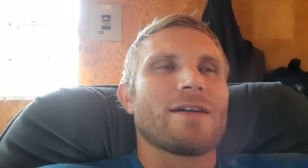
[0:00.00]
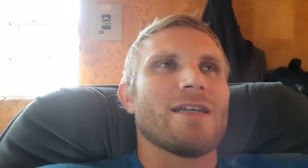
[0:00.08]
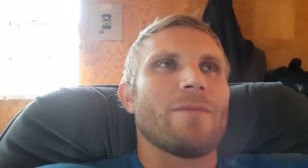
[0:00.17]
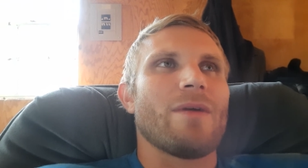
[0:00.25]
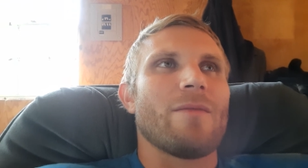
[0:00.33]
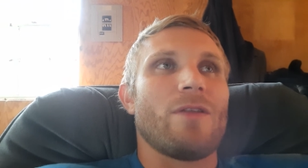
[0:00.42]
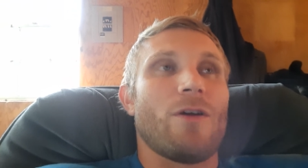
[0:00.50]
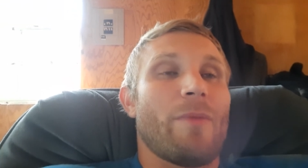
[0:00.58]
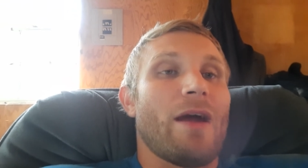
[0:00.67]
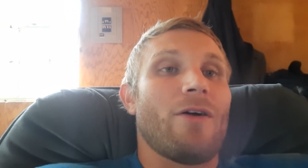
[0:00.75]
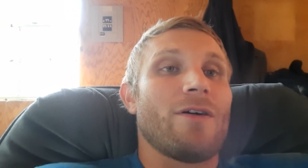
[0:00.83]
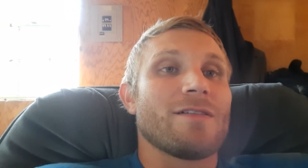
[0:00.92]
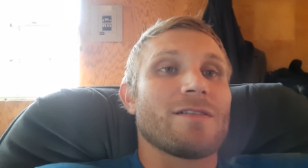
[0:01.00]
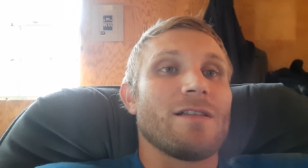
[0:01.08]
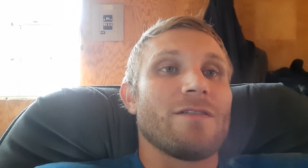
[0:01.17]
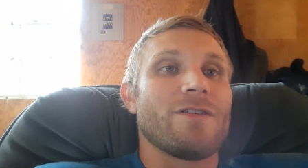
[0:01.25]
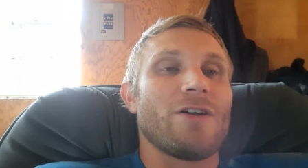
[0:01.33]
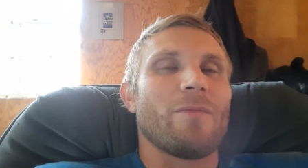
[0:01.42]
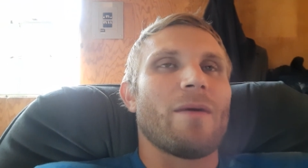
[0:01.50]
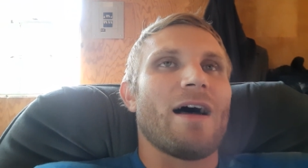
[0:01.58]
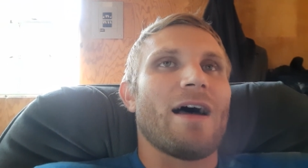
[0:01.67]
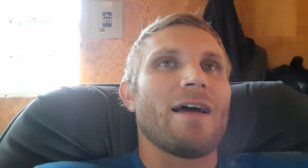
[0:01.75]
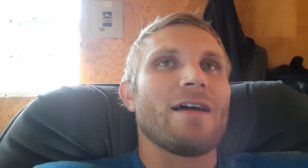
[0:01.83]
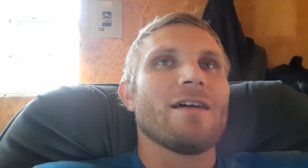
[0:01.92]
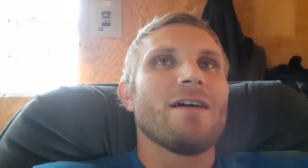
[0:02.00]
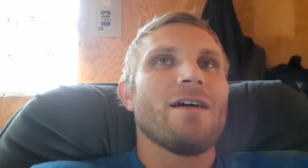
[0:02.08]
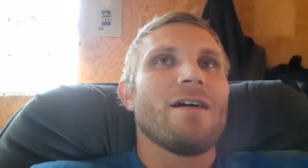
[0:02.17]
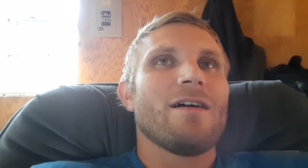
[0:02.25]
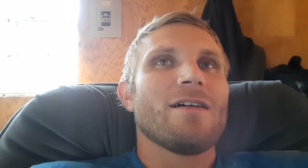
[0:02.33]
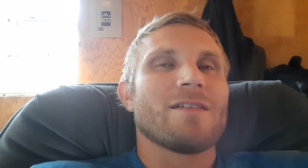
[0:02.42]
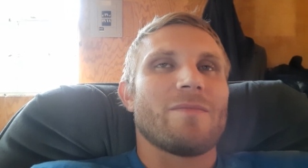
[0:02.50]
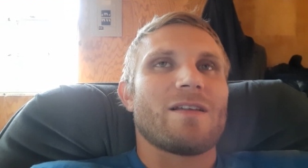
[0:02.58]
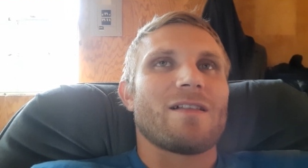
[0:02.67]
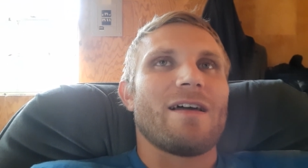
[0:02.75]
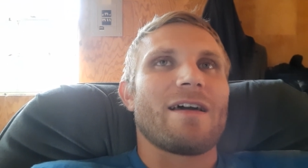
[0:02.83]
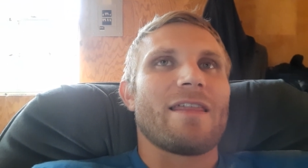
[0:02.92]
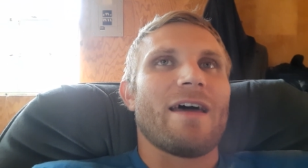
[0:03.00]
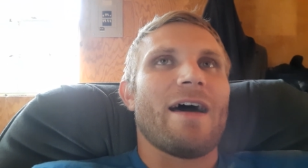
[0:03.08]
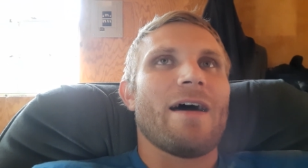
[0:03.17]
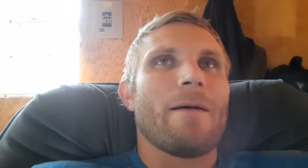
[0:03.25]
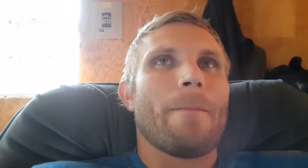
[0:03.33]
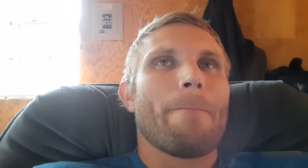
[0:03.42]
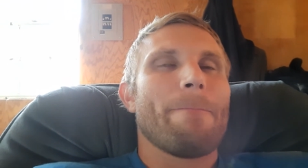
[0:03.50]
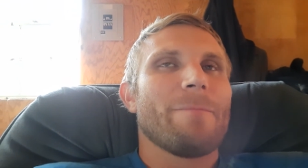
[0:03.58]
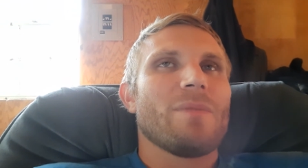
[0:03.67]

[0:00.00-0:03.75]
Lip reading: except maybe their parents live nearby, something like that.